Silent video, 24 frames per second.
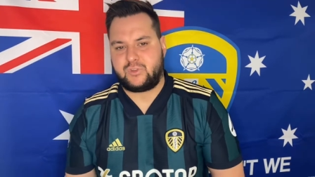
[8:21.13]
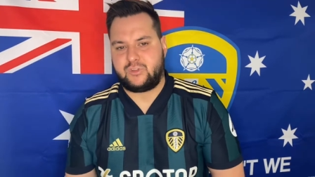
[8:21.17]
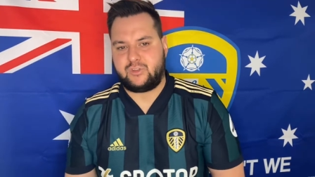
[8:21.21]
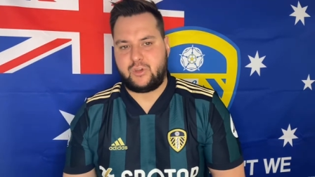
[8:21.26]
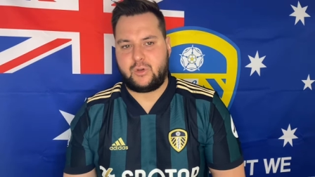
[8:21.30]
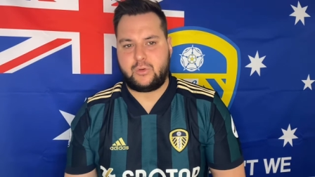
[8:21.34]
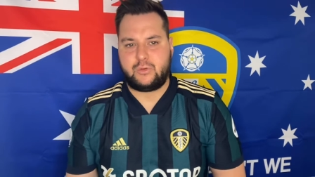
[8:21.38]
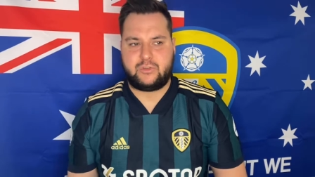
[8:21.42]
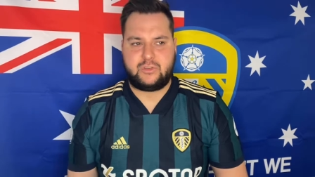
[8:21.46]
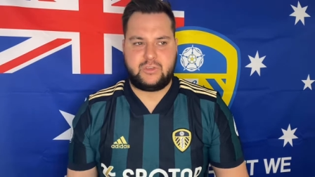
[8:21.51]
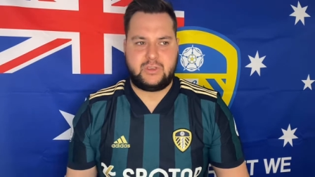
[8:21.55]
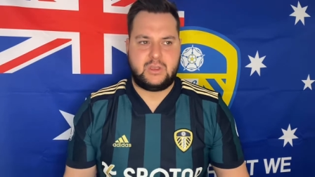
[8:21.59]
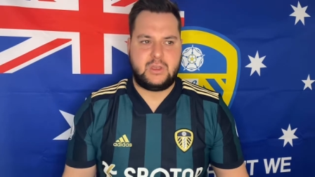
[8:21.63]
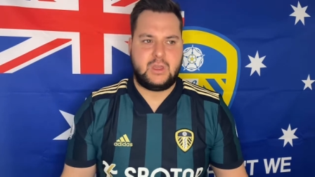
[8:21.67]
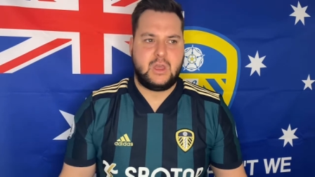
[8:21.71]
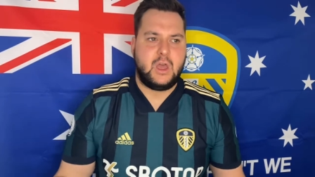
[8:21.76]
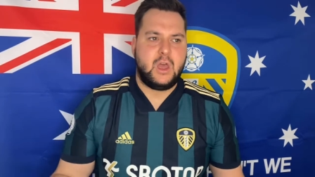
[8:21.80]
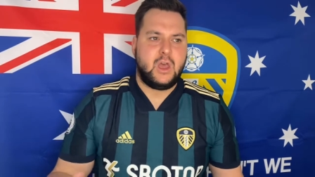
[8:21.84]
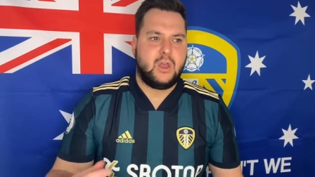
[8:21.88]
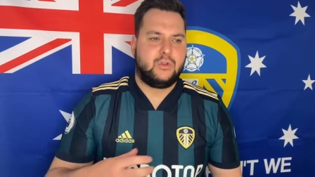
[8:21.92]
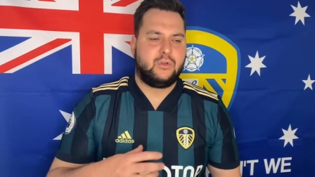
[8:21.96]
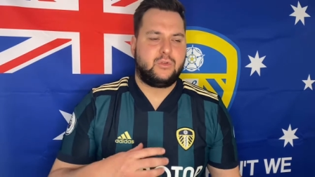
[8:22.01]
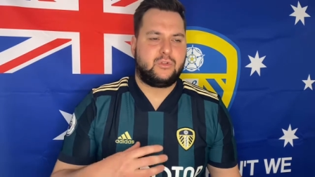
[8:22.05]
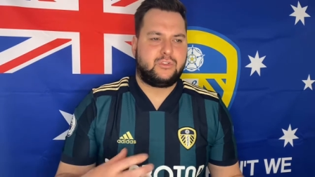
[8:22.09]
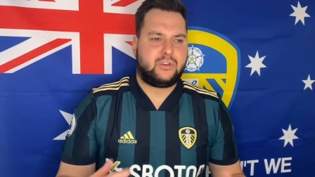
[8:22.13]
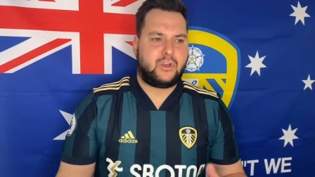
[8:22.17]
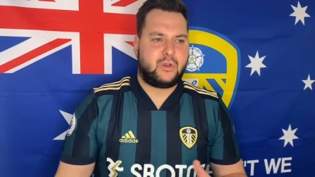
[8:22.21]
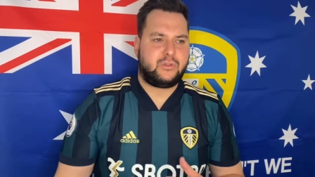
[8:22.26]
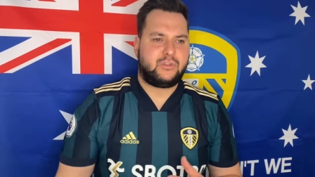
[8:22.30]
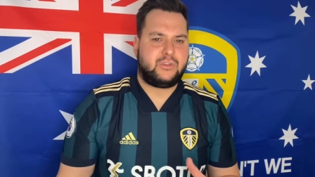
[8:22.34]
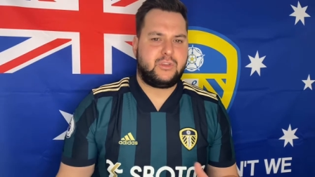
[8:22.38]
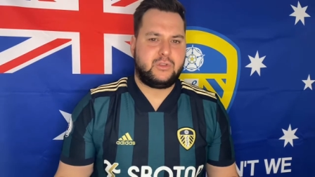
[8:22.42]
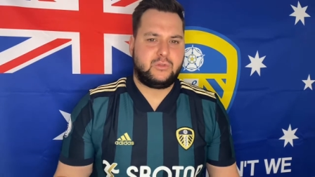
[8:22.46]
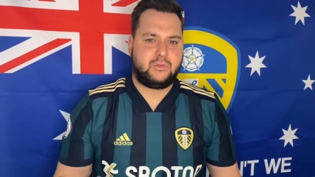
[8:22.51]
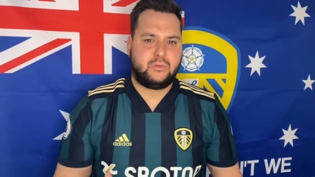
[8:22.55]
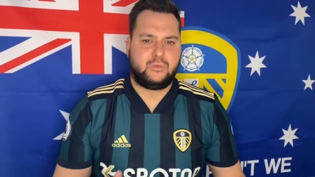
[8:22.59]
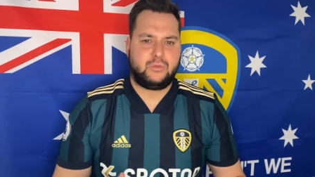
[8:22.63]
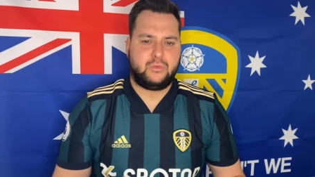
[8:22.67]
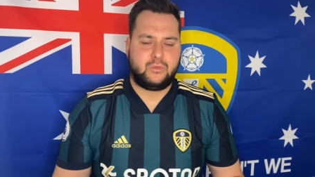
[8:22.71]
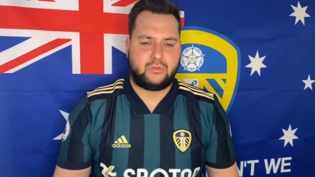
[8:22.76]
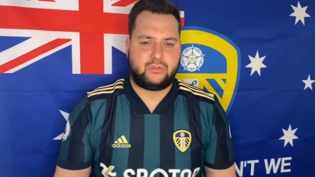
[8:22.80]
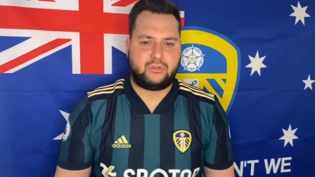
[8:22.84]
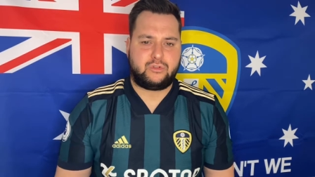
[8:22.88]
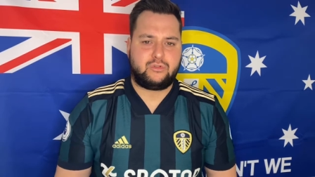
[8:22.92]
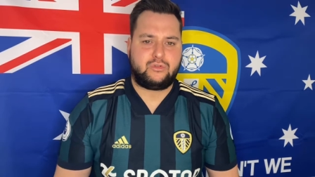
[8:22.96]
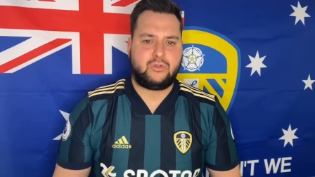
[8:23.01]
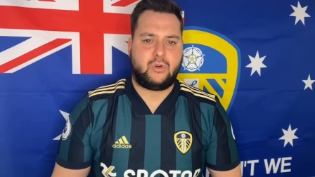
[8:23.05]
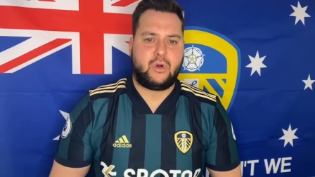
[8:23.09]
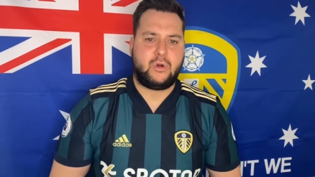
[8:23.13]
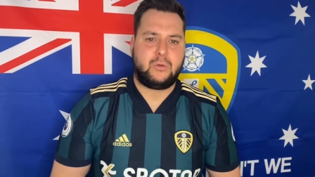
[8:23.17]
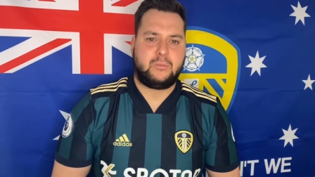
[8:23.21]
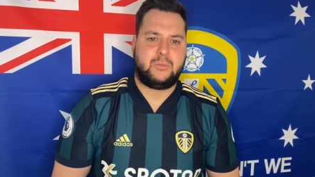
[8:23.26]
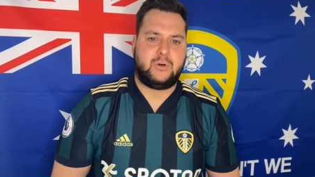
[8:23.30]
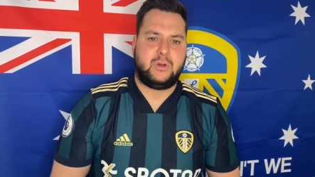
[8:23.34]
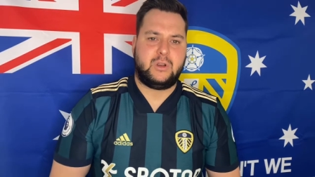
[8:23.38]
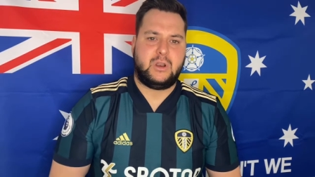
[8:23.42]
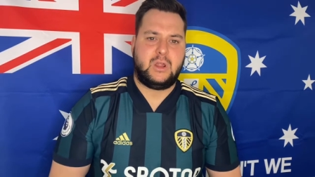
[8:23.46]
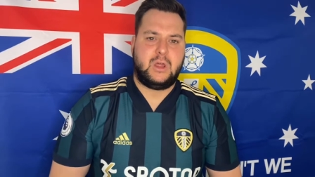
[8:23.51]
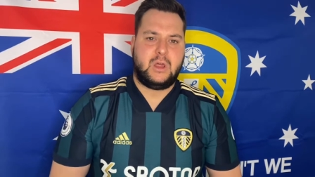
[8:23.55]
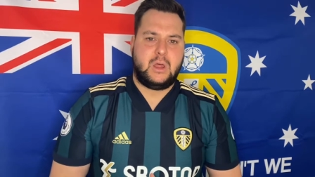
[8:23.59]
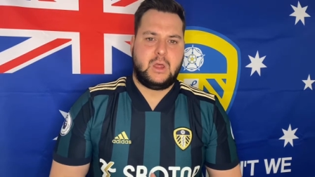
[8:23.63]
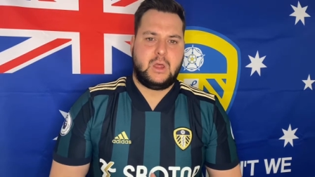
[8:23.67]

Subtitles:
Chelsea looks strong, but